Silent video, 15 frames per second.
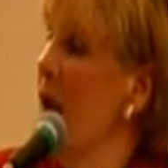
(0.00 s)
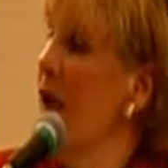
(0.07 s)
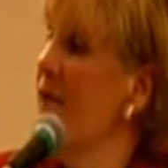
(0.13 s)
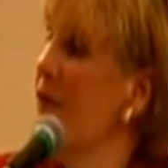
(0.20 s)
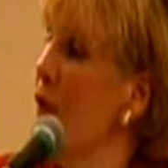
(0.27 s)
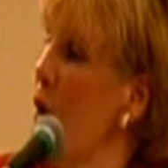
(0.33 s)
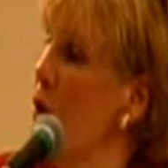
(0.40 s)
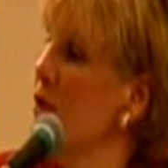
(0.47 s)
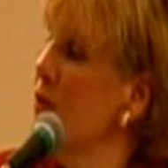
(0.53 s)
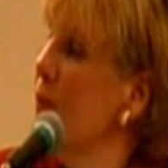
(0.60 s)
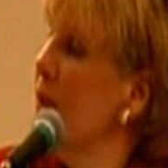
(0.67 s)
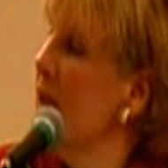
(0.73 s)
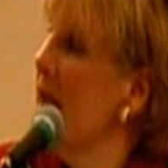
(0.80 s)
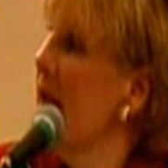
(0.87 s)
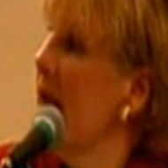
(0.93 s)
If those
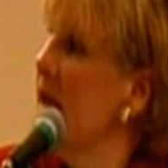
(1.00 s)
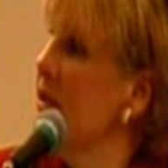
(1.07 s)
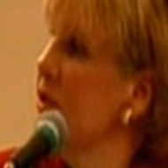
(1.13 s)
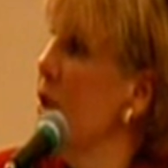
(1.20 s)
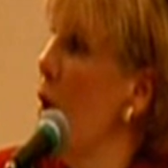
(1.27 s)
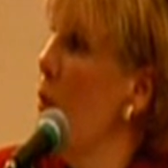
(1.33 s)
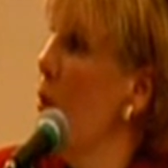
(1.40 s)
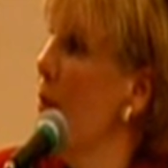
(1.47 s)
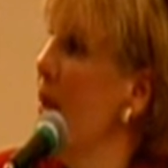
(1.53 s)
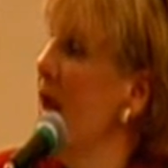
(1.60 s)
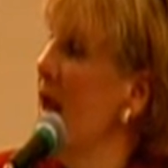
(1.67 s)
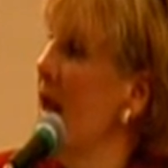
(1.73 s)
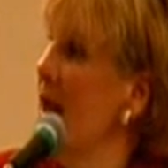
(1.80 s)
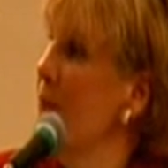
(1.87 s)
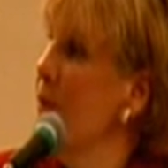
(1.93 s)
plans were
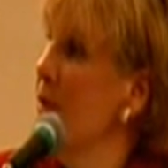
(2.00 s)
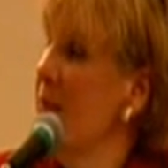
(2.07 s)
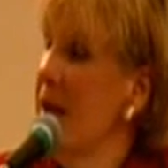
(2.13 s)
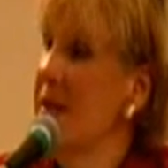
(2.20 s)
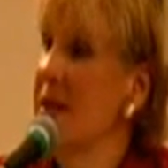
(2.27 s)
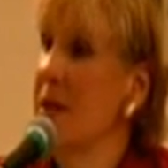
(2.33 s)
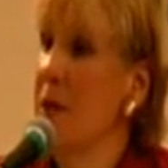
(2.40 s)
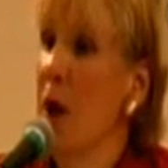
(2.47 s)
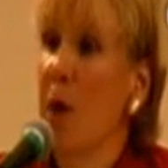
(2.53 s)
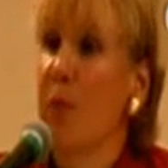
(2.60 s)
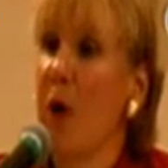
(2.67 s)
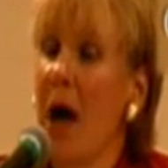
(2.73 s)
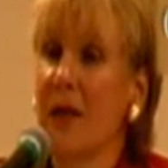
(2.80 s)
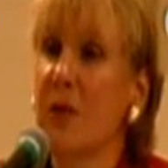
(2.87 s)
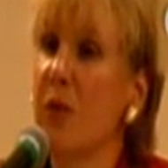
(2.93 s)
being implemented,
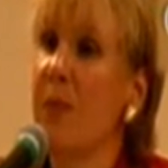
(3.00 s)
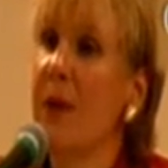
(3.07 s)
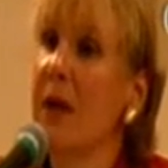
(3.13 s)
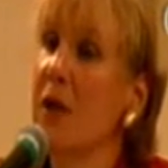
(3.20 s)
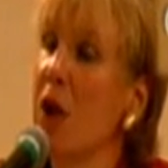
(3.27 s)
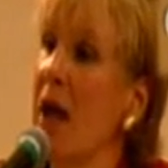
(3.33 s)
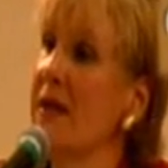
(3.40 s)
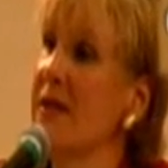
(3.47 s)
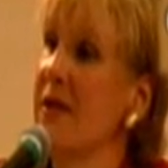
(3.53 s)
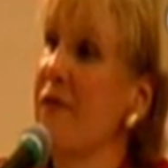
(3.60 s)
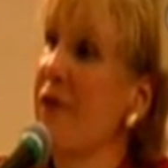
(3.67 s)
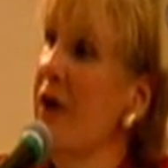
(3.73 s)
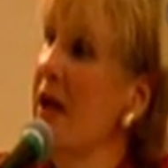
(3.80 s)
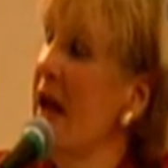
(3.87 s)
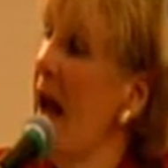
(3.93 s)
Brockton would be a lot
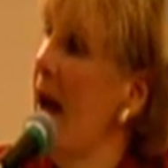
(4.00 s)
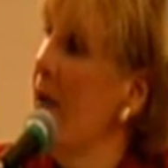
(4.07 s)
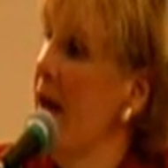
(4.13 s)
different now.